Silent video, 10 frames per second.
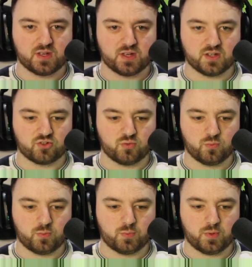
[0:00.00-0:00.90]
Uh, so
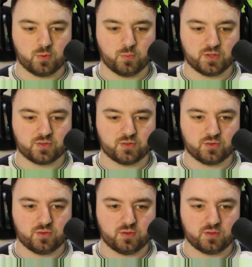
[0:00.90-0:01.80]
what we'll want to
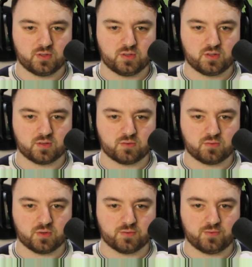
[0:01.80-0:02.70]
do is
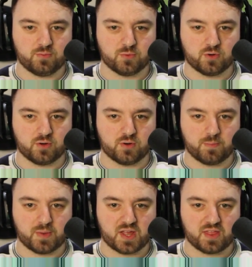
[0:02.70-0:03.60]
run a few more
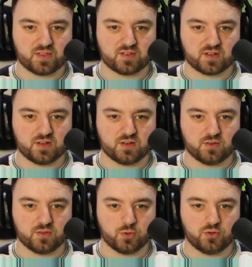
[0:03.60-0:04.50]
paths in the
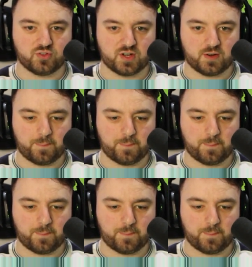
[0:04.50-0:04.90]
woods here